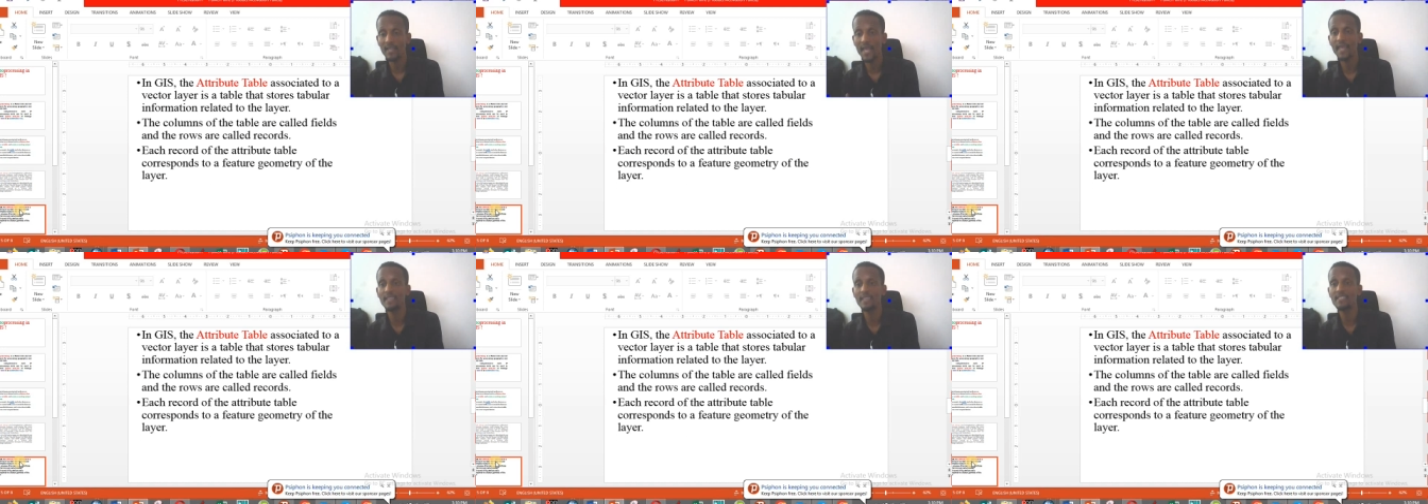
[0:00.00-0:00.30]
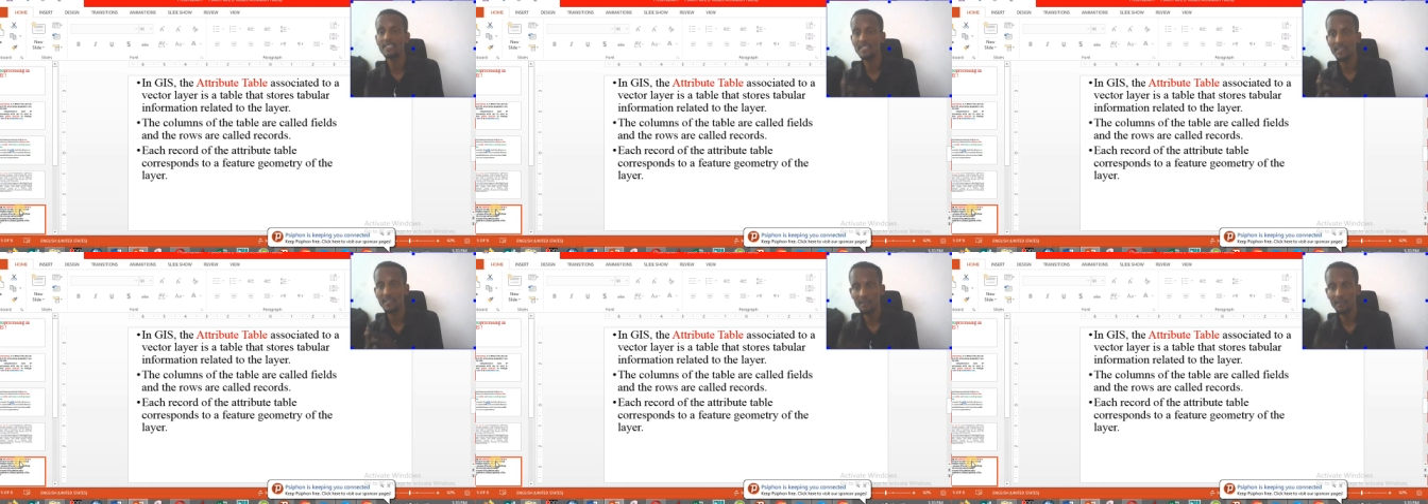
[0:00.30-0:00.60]

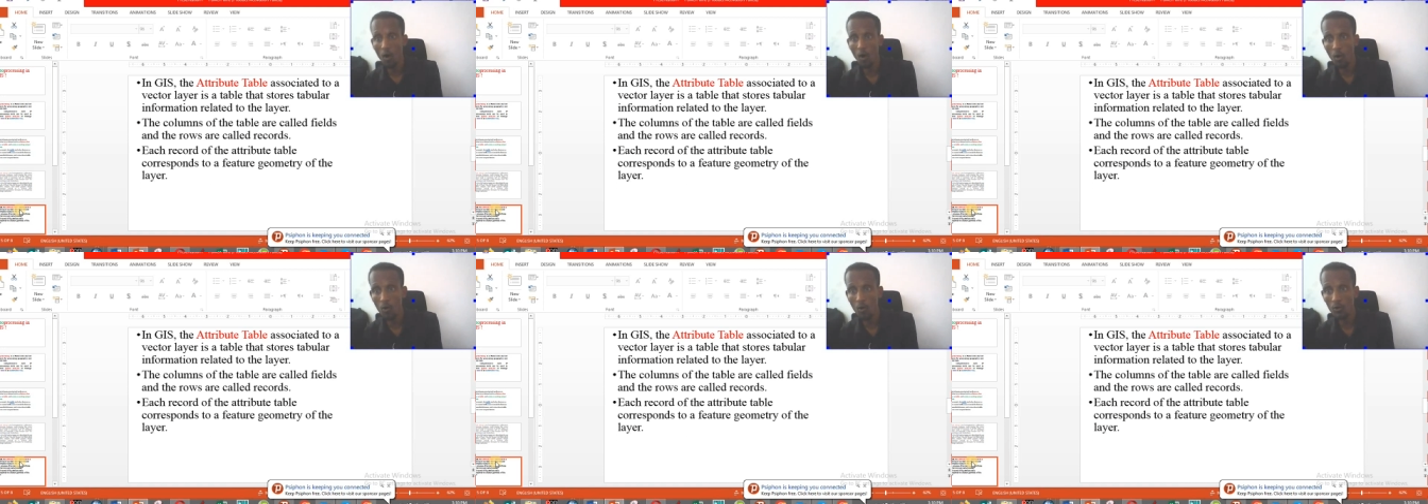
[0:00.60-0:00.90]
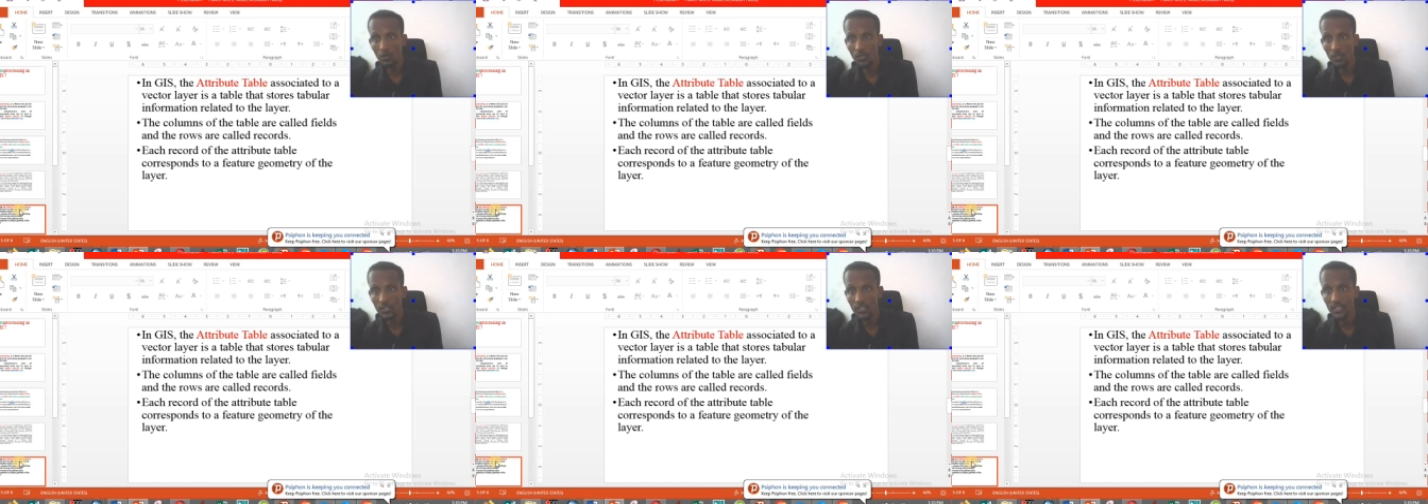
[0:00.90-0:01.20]
is
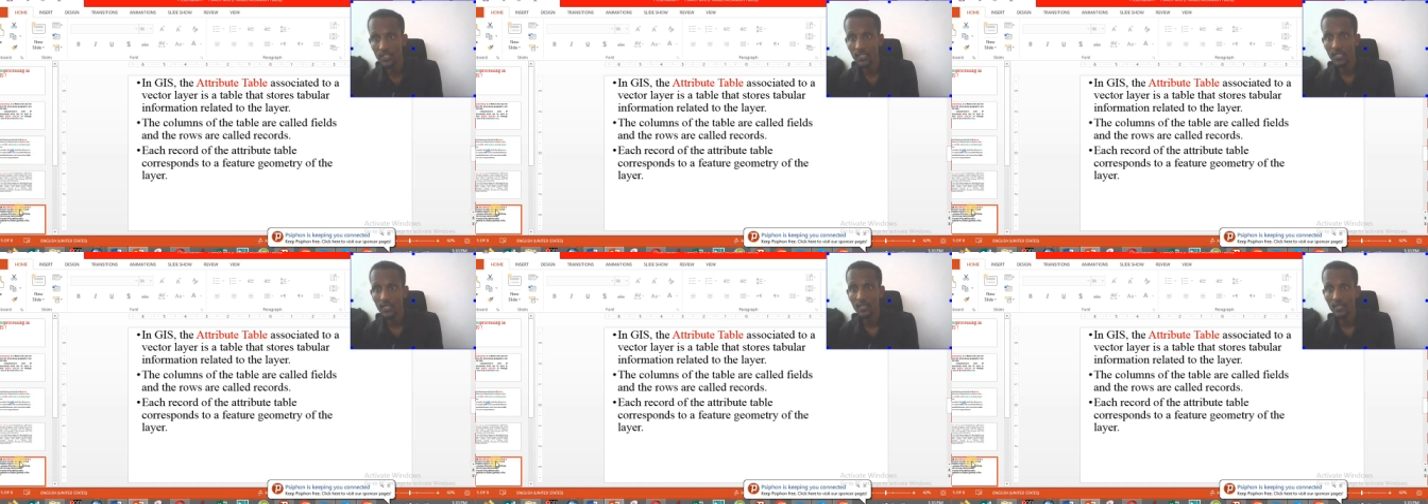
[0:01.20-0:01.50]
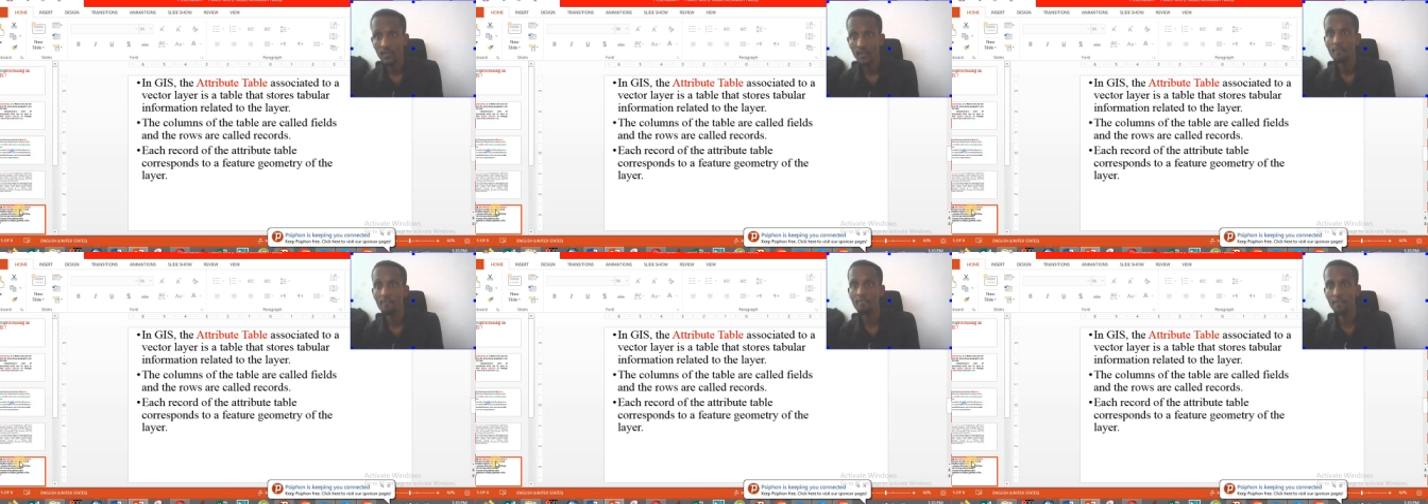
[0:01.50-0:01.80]
called
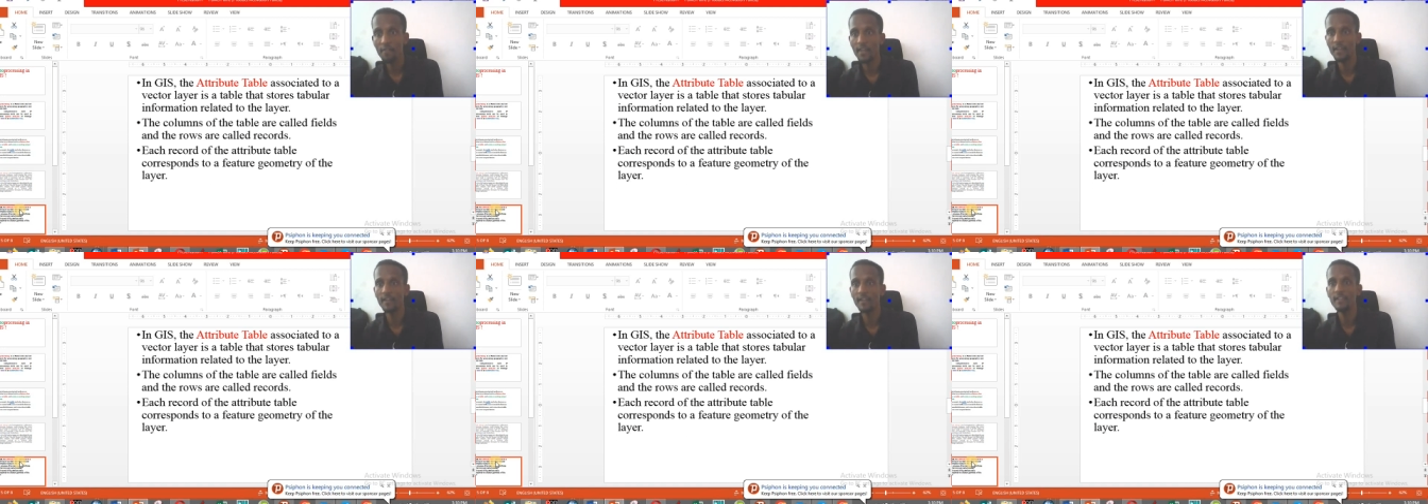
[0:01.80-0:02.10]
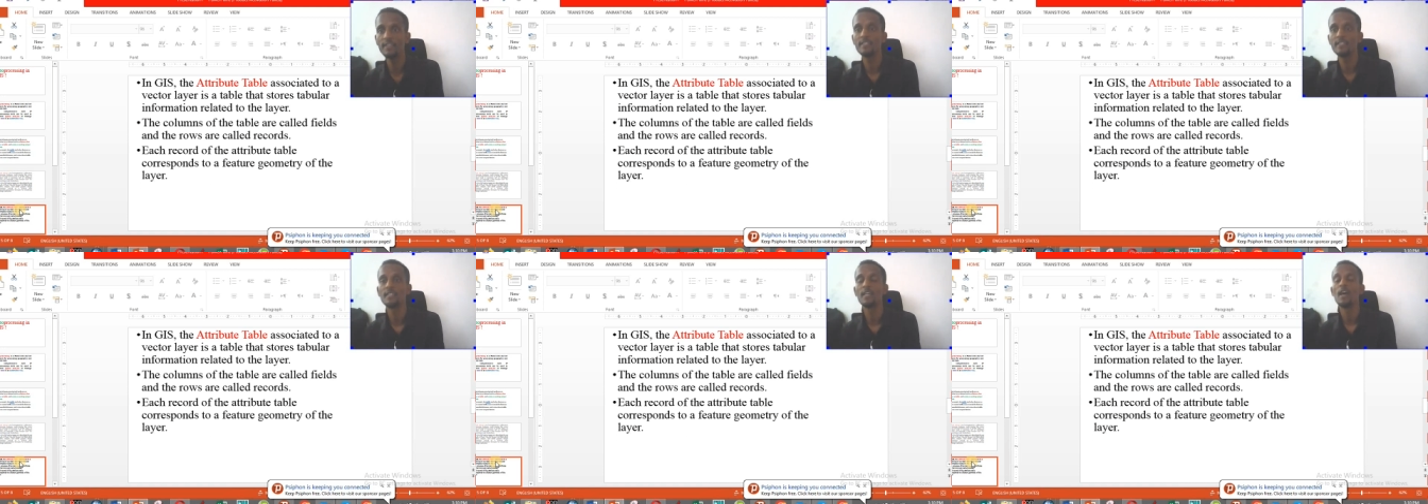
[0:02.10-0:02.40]
field,